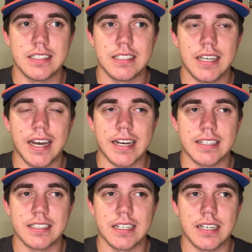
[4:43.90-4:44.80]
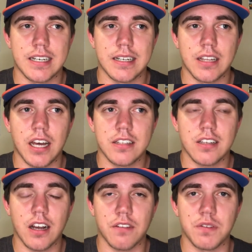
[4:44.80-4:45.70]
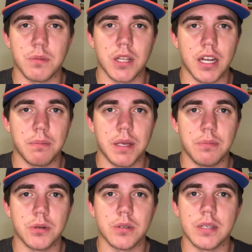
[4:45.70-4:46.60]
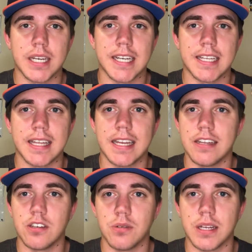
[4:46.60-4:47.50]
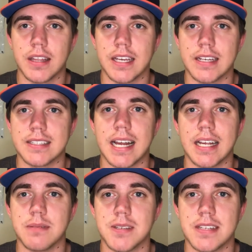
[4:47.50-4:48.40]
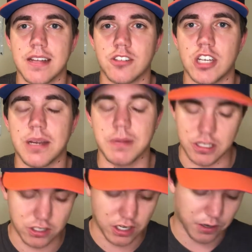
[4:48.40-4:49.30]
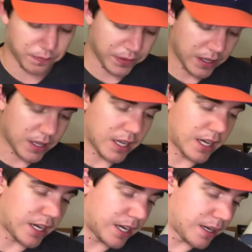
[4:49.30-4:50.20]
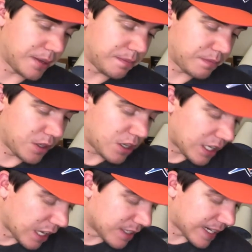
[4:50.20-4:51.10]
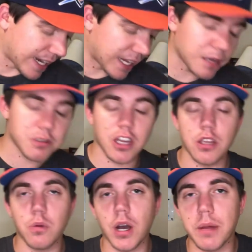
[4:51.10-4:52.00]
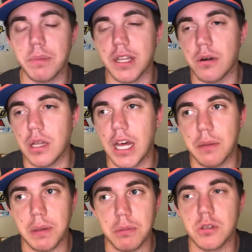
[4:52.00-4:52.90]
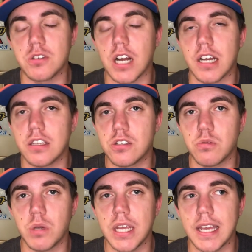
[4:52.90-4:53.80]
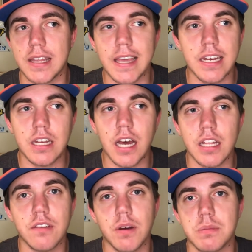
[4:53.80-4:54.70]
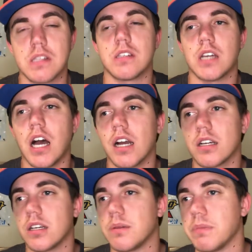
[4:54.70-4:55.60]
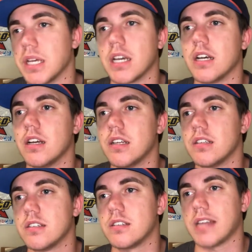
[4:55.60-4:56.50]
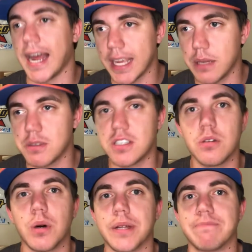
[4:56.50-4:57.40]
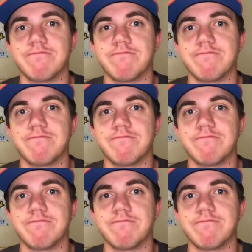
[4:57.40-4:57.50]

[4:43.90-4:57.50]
a lot of talk from a lot of people, and they didn't do anything, and Ty Gibbs is now the champion. So you can yell at Ty Gibbs all you want, but there were a lot of people who talked this week and they did not live up to the talk because Ty Gibbs still won.